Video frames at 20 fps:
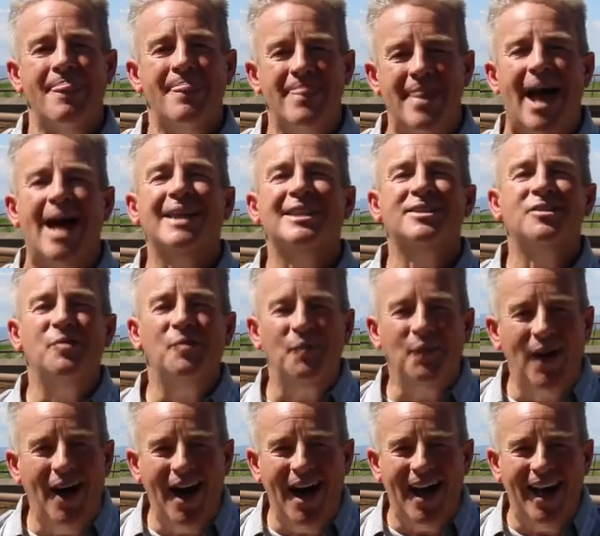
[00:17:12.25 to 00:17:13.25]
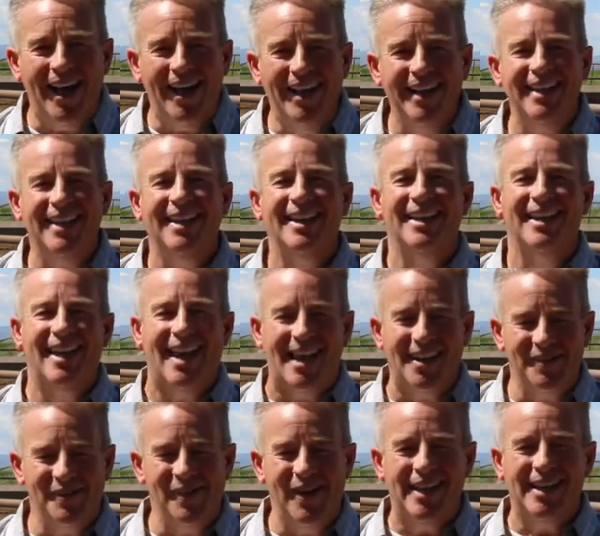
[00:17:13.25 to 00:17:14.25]
That's why
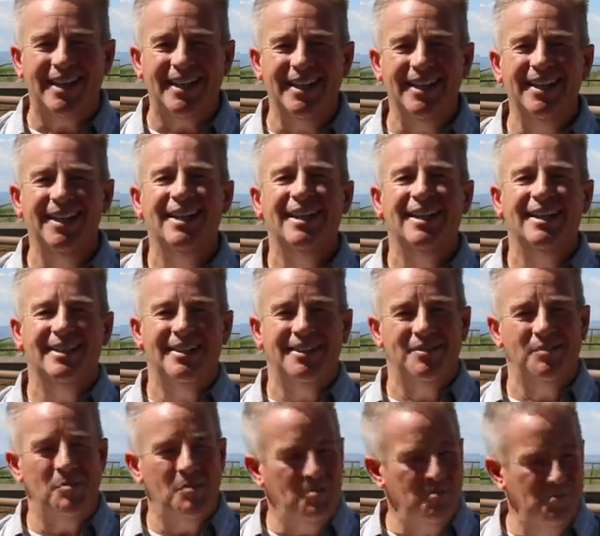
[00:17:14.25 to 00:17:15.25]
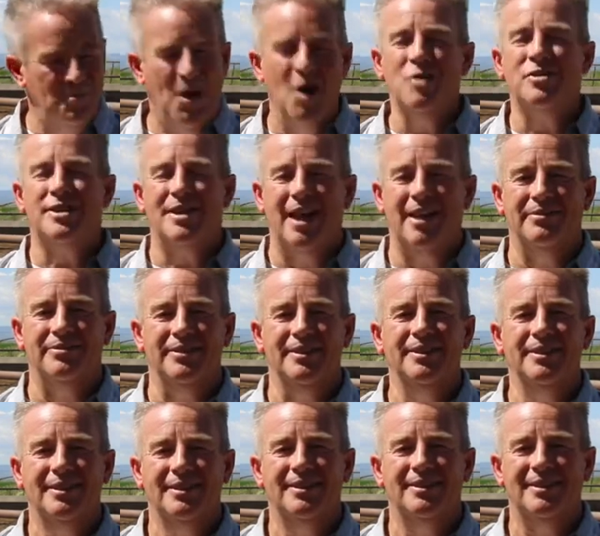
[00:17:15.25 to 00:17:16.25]
at a wedding, most
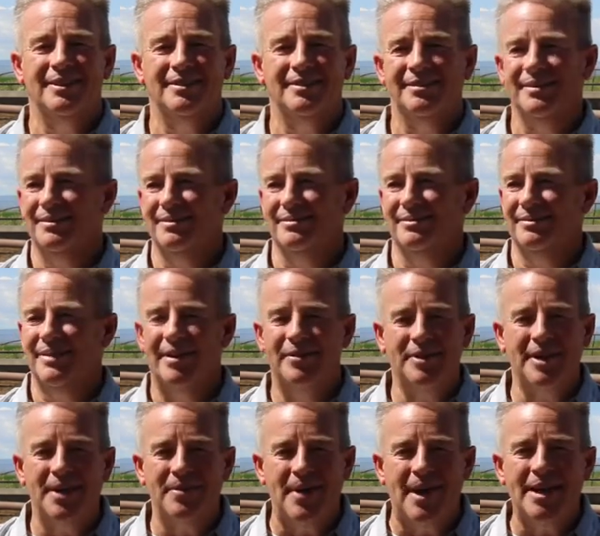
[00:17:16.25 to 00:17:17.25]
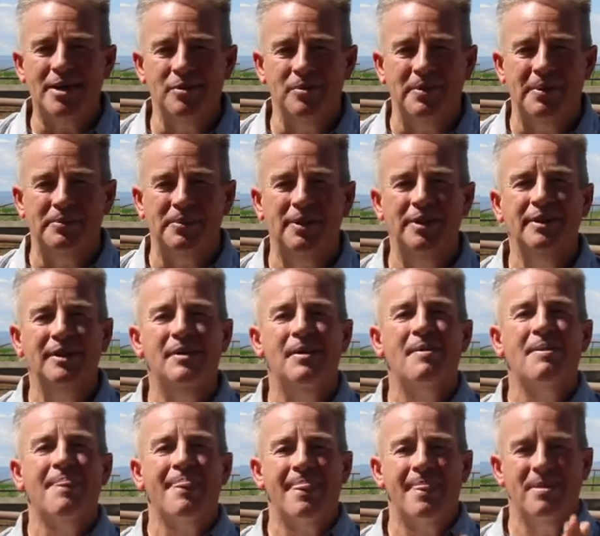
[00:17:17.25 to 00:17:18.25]
often, every time I can remember,
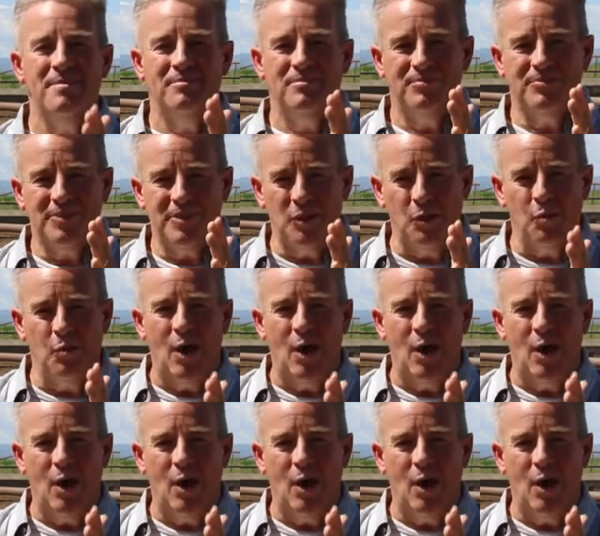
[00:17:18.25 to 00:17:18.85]
the